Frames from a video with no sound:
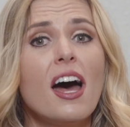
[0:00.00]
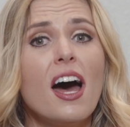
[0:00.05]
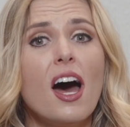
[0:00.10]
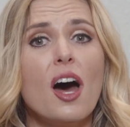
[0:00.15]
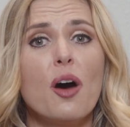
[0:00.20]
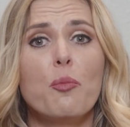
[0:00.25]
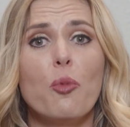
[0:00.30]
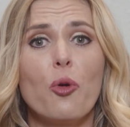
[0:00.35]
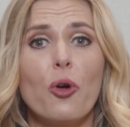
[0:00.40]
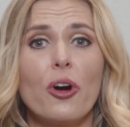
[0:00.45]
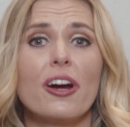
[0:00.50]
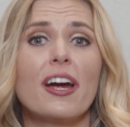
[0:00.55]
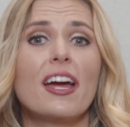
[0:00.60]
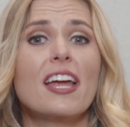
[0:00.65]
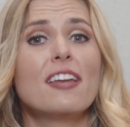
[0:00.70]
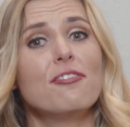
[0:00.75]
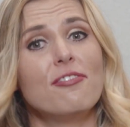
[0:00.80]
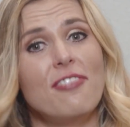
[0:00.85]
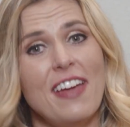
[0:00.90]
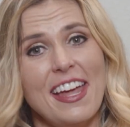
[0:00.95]
a more
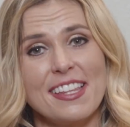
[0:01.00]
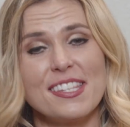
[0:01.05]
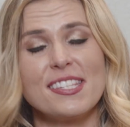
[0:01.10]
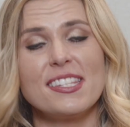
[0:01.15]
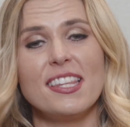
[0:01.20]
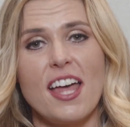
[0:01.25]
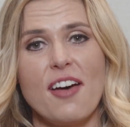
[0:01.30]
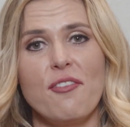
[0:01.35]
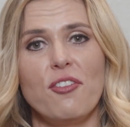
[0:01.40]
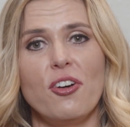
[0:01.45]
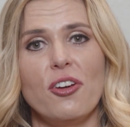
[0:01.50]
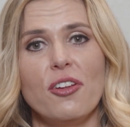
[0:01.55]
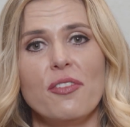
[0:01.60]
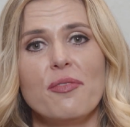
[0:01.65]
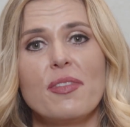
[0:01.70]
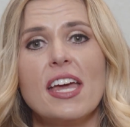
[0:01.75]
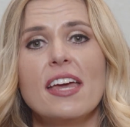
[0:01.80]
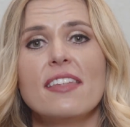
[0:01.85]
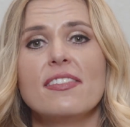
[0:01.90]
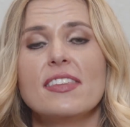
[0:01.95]
advanced level.